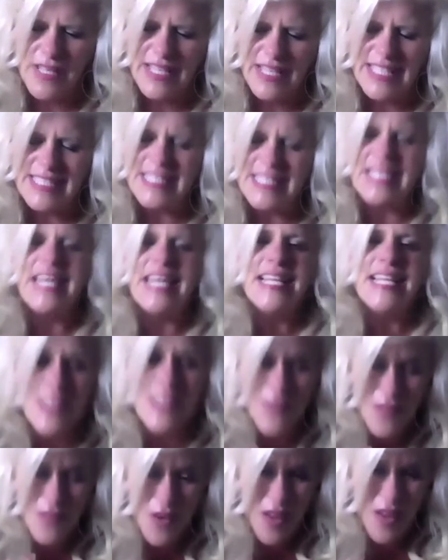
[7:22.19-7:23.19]

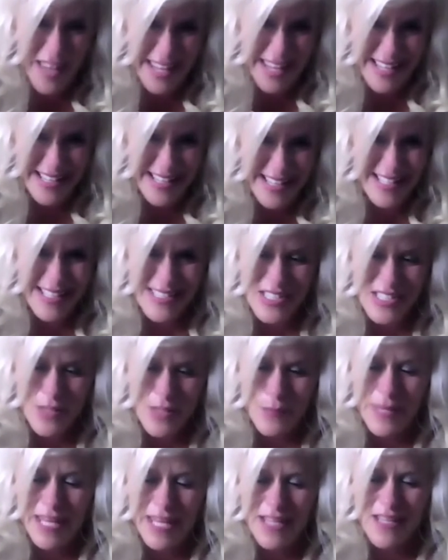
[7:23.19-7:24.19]
intensifying
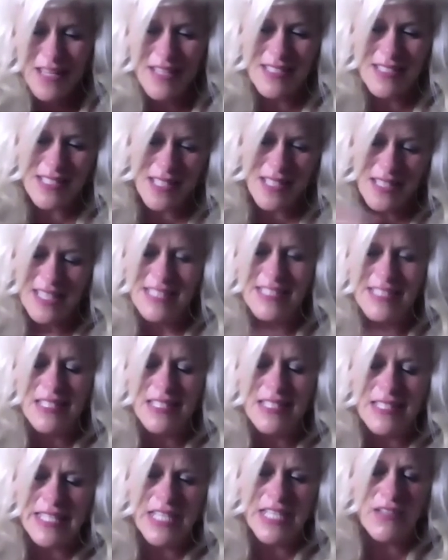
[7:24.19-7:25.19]
to make us cleanse
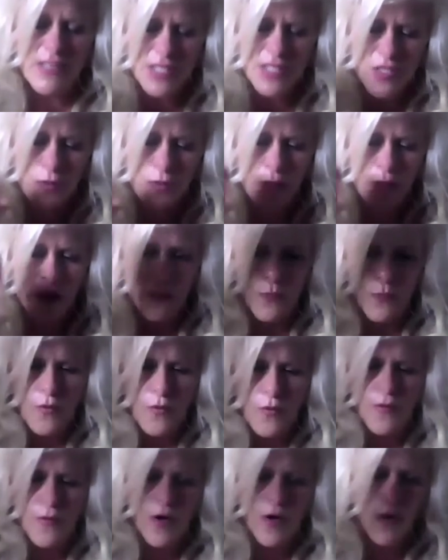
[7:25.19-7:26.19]
and clear it so we can
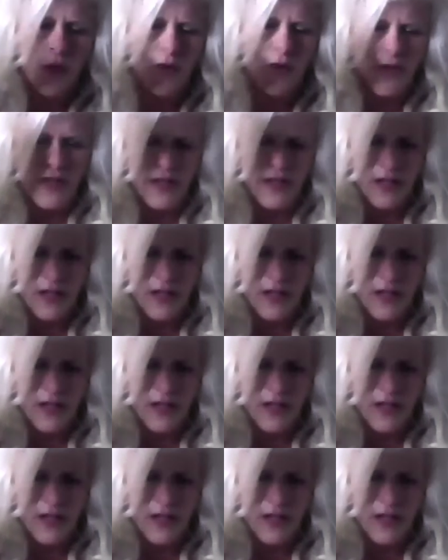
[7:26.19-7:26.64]
move forward.